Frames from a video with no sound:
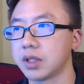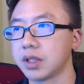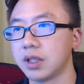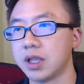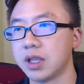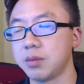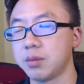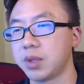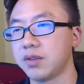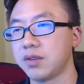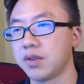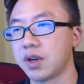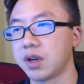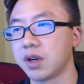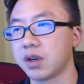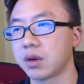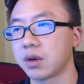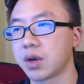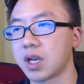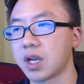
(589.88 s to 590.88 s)
and be
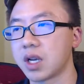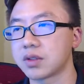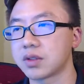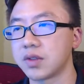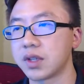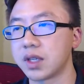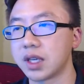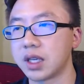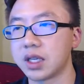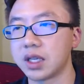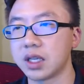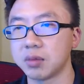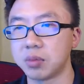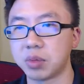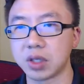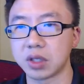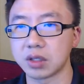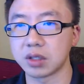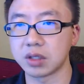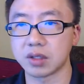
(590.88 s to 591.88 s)
very aggressive in getting it,
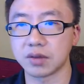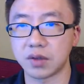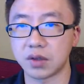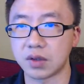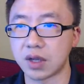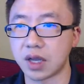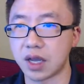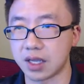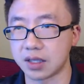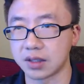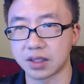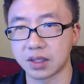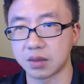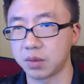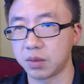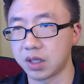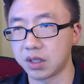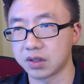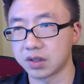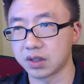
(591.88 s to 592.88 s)
because if you're not,
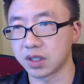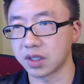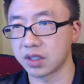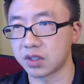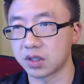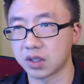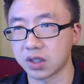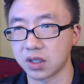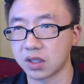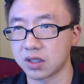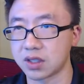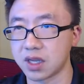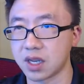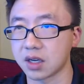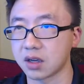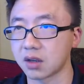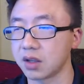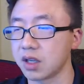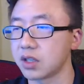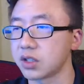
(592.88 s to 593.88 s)
someone else is just gonna
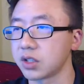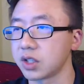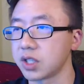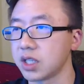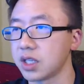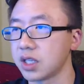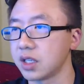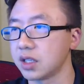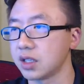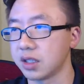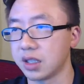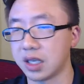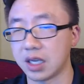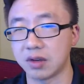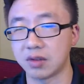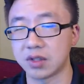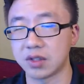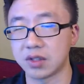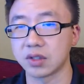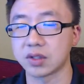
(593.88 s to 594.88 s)
take your lunch and eat it
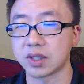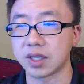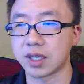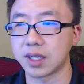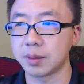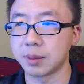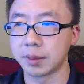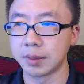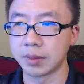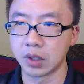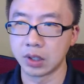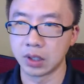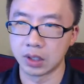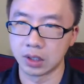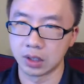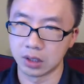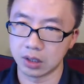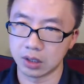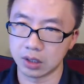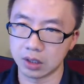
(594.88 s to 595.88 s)
every single time,
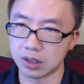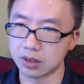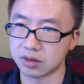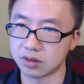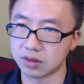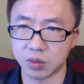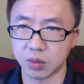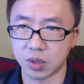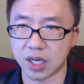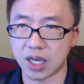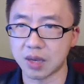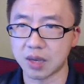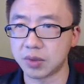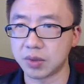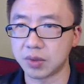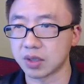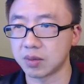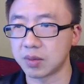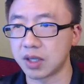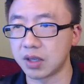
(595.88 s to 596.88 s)
and see what
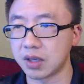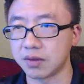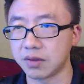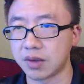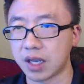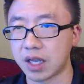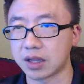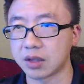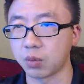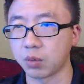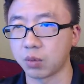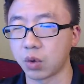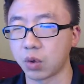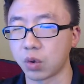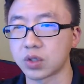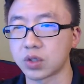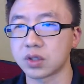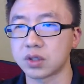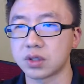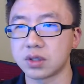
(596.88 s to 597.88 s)
happens. I mean, if at the
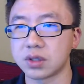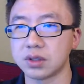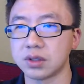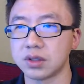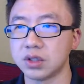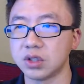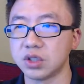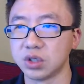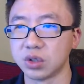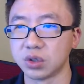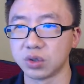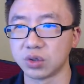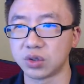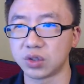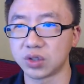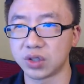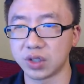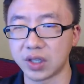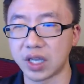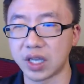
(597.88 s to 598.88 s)
worst
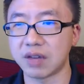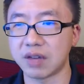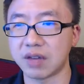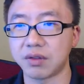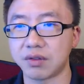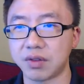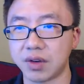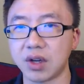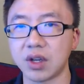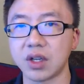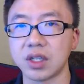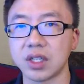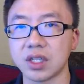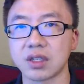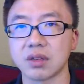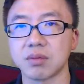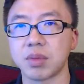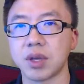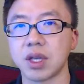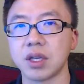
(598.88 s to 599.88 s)
you'll still have a very
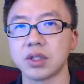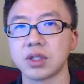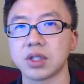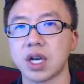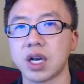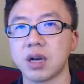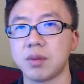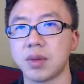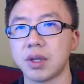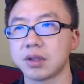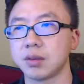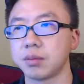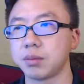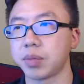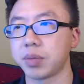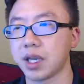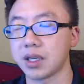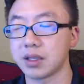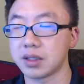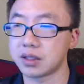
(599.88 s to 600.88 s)
decent paying job, at the
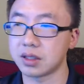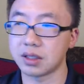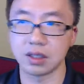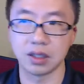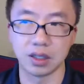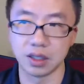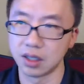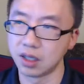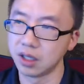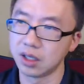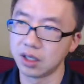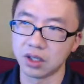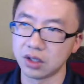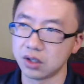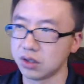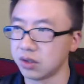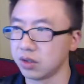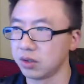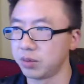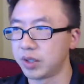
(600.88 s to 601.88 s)
best
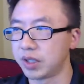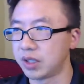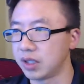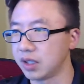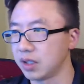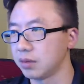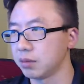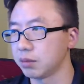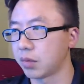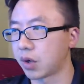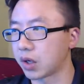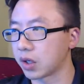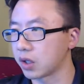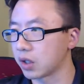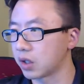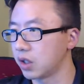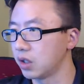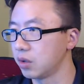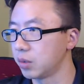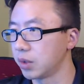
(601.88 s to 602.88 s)
you'll be Mark